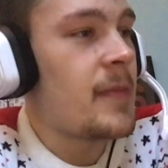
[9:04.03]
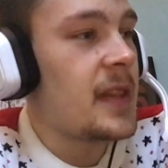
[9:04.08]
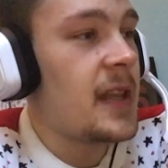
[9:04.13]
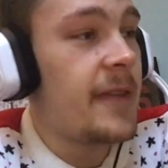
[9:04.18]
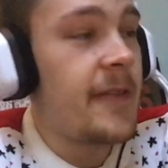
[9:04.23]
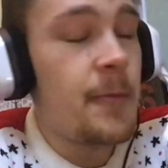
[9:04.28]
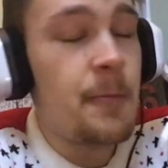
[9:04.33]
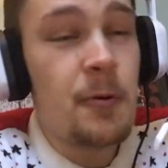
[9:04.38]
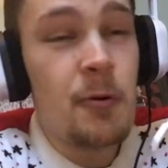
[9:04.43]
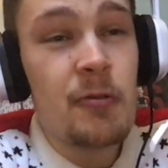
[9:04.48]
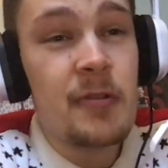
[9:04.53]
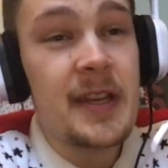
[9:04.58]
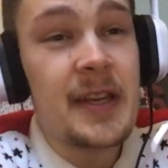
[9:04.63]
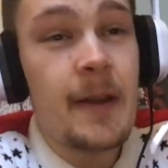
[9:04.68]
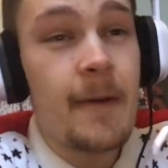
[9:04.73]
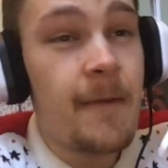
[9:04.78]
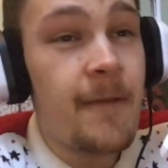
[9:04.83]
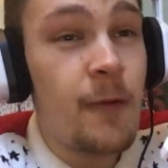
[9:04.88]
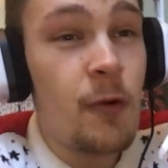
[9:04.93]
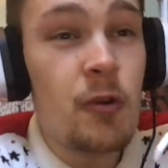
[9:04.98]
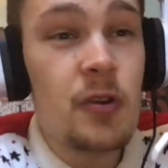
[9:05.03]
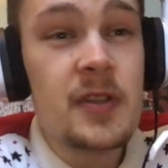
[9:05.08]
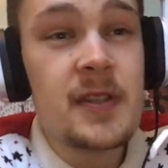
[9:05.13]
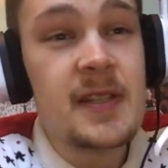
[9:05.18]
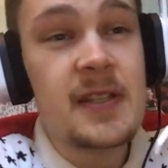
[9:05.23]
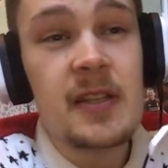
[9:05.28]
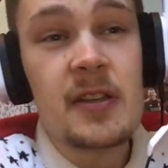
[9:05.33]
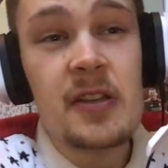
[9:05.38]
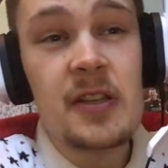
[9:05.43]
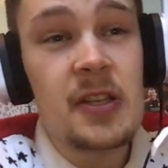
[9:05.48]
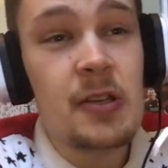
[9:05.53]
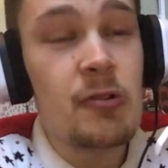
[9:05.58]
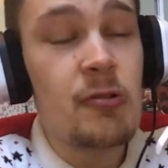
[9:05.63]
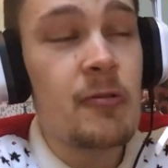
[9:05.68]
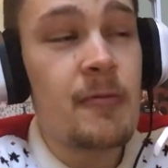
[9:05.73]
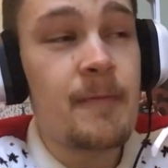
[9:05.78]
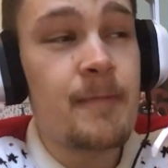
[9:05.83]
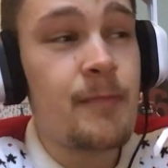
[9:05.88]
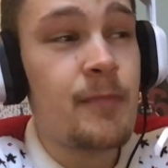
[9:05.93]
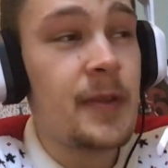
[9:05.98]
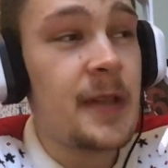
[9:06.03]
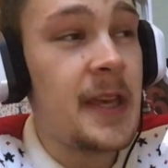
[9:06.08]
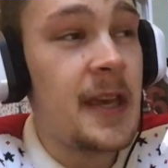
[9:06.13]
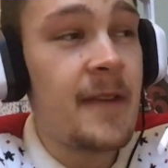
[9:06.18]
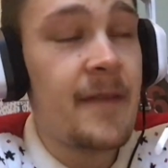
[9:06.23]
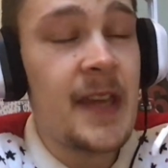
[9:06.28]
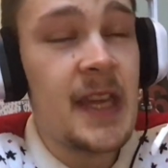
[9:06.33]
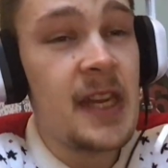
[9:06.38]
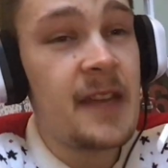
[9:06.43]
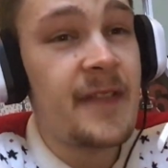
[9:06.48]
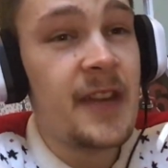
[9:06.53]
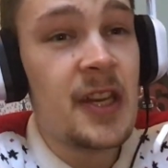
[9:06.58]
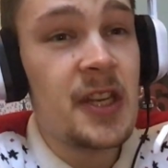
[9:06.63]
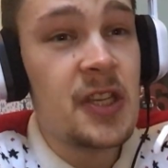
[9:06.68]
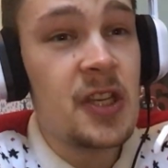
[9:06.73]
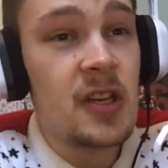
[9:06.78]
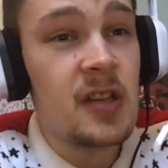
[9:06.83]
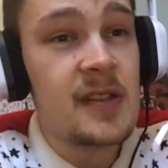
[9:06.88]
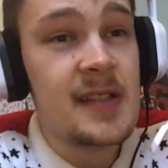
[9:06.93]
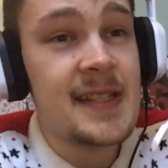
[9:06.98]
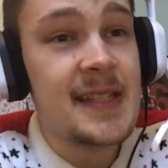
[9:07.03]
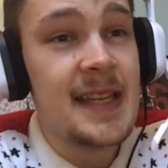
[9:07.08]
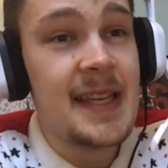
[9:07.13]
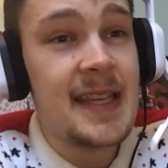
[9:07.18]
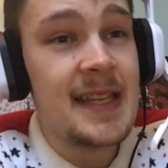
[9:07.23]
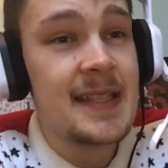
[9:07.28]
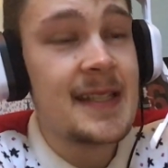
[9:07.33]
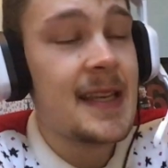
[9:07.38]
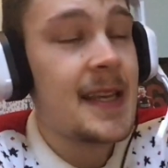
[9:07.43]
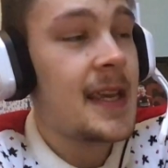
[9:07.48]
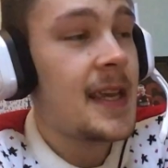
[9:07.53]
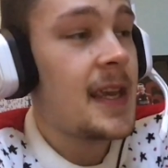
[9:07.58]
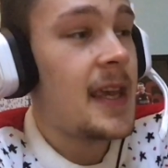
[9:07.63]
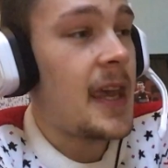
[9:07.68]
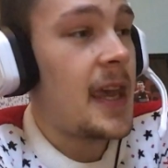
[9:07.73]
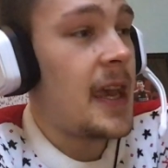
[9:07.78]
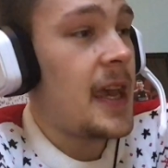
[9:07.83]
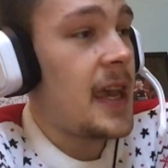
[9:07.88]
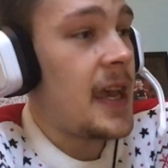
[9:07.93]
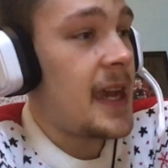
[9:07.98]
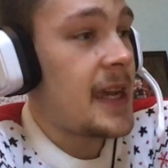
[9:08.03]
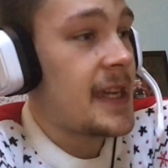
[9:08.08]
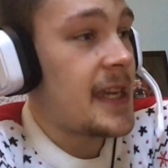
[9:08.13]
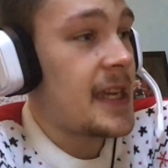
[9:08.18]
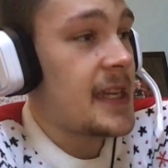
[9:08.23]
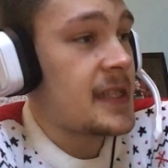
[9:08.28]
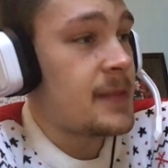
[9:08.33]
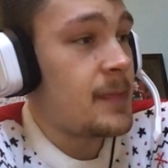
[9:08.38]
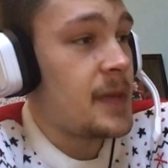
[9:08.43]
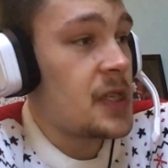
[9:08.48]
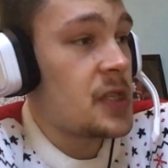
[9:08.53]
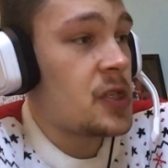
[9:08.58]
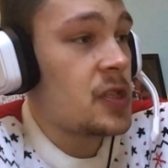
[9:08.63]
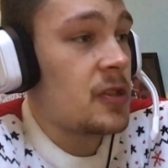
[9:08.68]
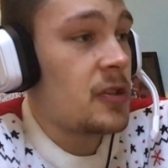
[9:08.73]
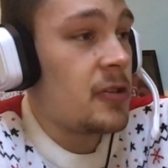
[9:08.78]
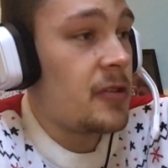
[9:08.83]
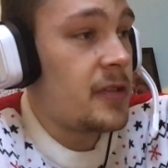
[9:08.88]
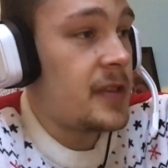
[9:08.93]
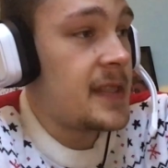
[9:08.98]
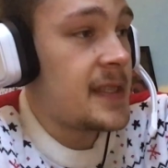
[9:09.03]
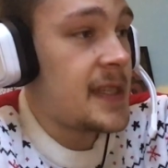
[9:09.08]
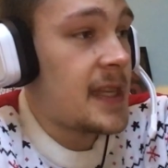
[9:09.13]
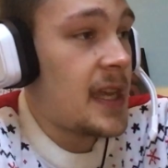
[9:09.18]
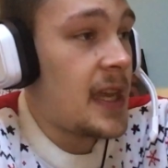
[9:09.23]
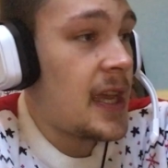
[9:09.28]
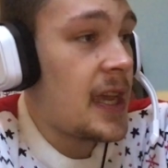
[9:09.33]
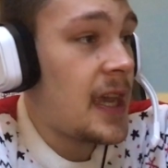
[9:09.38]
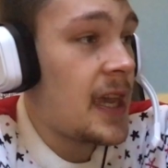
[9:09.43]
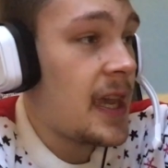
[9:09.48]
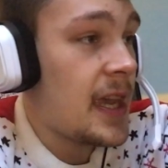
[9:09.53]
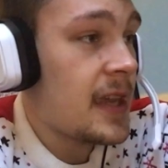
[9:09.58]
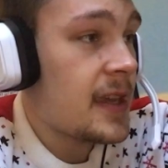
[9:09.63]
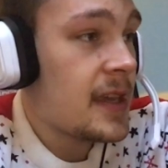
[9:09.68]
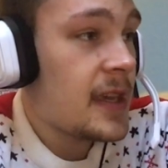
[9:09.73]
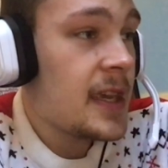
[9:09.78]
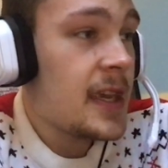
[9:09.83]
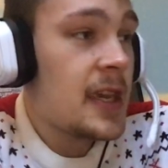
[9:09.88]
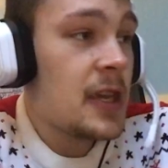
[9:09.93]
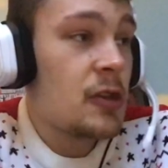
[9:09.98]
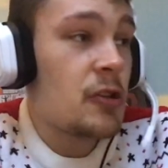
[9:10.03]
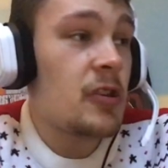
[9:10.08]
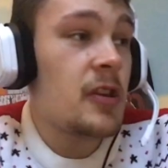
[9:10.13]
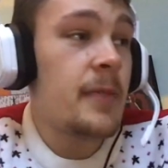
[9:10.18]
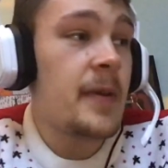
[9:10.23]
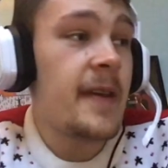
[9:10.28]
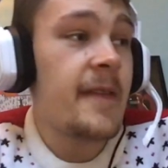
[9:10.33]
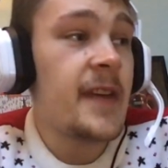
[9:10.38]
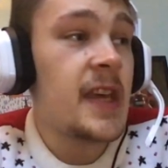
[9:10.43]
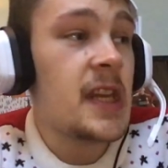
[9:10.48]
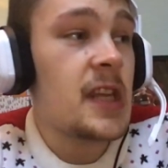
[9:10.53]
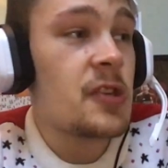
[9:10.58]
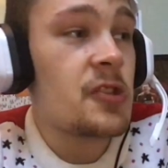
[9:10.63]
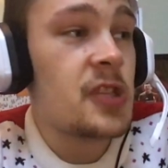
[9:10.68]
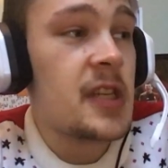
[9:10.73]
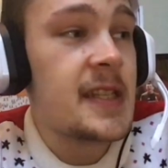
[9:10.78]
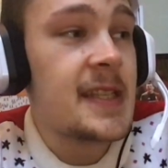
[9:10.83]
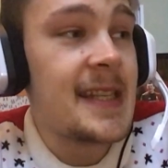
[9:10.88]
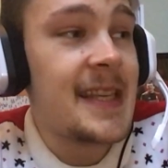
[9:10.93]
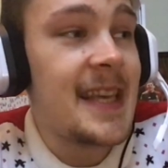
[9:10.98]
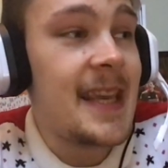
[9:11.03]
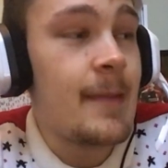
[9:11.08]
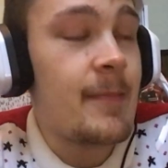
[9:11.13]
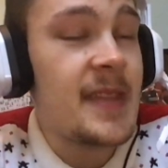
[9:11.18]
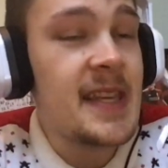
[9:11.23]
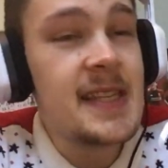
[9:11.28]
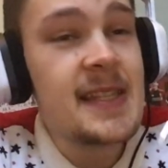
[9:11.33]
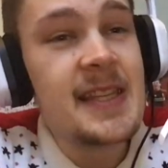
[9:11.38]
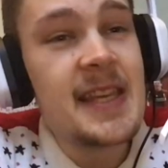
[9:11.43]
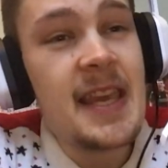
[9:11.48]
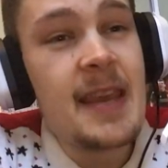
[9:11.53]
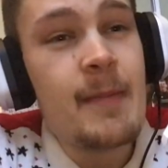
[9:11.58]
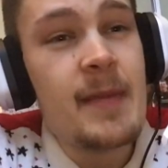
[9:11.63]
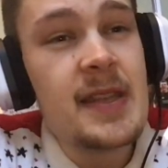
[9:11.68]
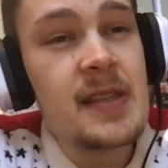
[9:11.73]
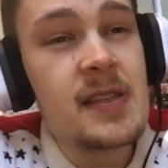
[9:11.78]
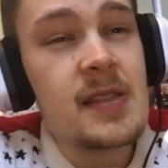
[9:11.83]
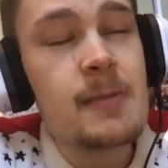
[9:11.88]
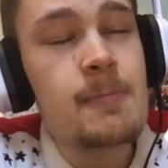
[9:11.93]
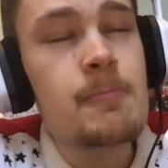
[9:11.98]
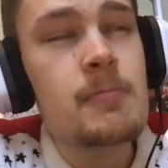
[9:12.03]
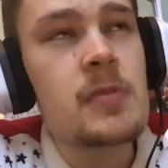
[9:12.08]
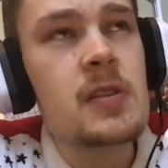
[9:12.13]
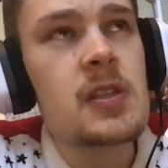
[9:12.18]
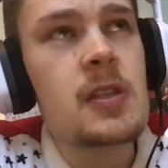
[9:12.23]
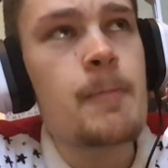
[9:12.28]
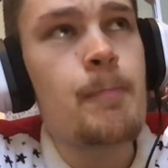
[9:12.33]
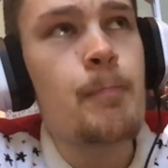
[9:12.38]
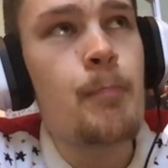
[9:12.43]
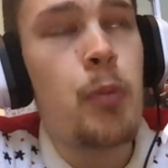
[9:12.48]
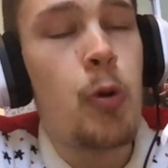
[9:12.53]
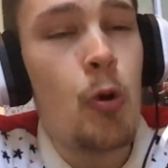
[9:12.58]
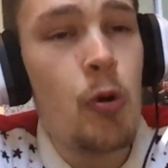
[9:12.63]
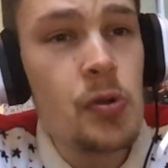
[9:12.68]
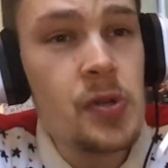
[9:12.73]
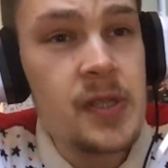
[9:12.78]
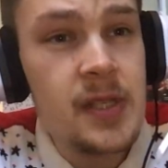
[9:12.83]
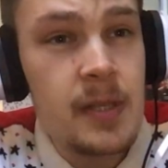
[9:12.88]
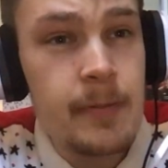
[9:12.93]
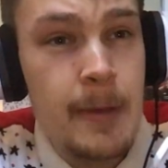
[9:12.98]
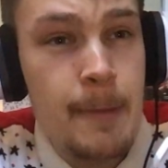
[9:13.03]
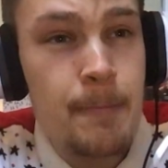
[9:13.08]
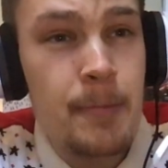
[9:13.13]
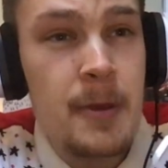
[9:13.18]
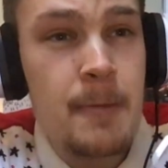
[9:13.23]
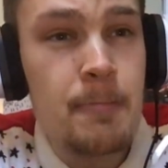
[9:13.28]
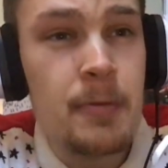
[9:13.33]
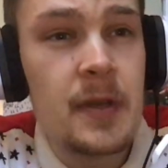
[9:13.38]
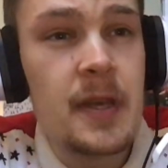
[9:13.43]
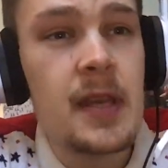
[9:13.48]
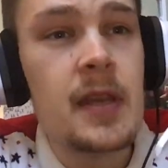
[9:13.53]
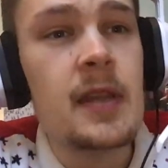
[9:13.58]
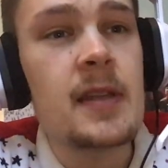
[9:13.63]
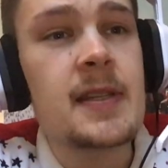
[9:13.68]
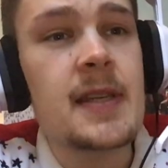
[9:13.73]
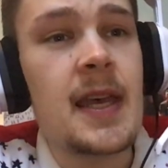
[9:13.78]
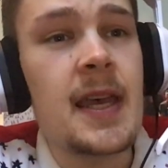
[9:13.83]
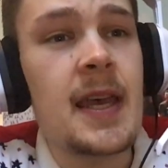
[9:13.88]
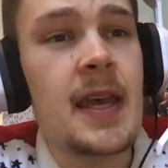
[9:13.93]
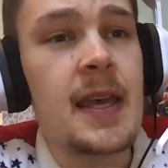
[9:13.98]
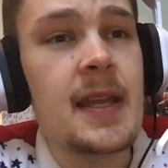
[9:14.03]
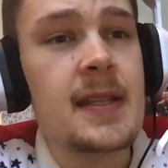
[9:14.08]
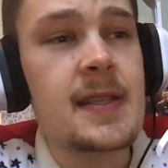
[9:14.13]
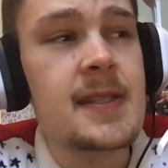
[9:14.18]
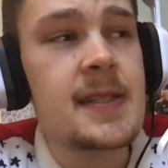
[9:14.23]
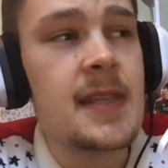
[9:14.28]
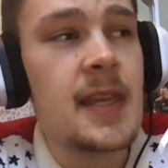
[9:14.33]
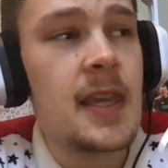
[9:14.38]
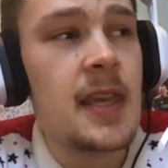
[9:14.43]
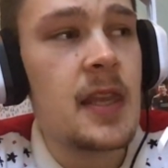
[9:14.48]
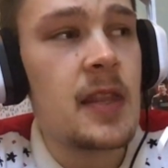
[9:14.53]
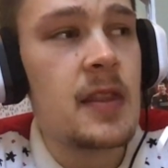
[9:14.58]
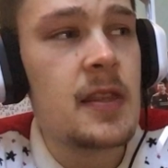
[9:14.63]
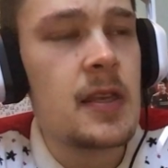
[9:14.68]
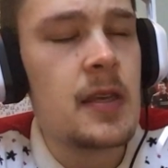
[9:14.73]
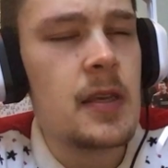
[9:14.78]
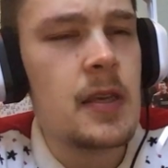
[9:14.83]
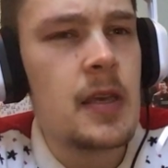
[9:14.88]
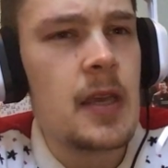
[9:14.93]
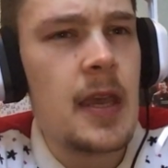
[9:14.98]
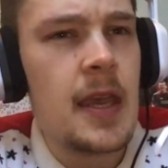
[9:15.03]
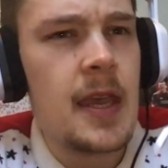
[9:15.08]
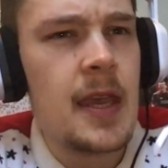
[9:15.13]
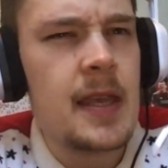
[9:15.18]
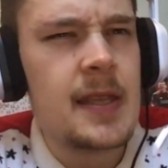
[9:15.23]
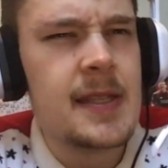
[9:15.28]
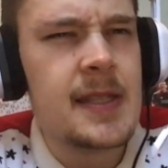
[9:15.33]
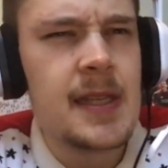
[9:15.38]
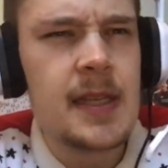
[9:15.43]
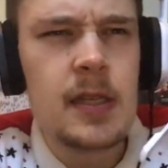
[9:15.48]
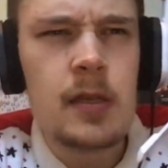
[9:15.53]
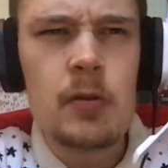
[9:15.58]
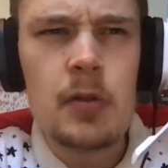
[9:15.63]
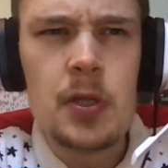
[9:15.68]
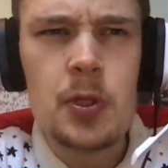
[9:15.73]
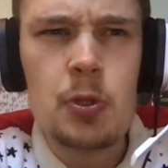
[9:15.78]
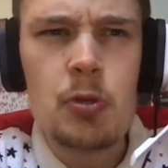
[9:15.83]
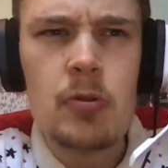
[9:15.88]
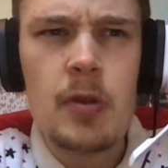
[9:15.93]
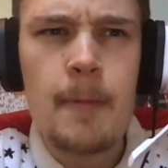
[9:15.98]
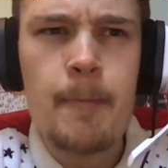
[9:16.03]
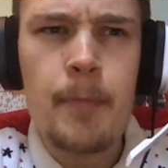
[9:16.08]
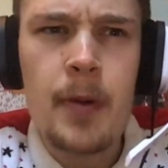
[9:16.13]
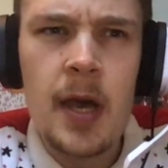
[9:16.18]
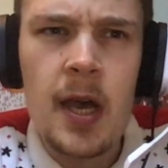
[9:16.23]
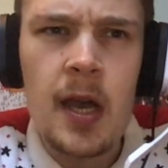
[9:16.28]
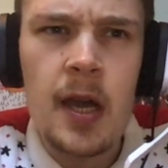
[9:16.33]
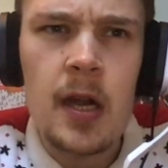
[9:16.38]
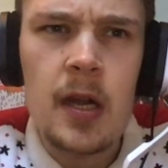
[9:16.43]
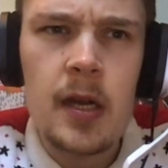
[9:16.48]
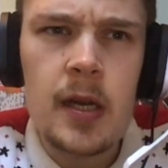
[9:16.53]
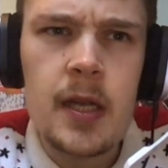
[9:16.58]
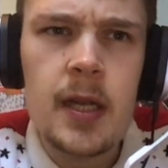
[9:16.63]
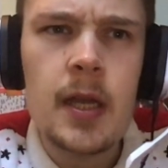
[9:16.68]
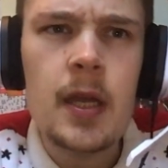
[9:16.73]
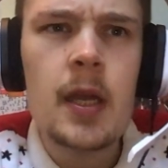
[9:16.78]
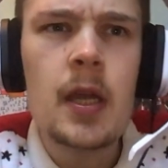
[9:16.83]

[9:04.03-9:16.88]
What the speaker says: Liverpool can afford to, you know, play a very, very young side against Midtjylland. Going to be a very interesting game. This game is supposed to be played at the Signal Iduna Park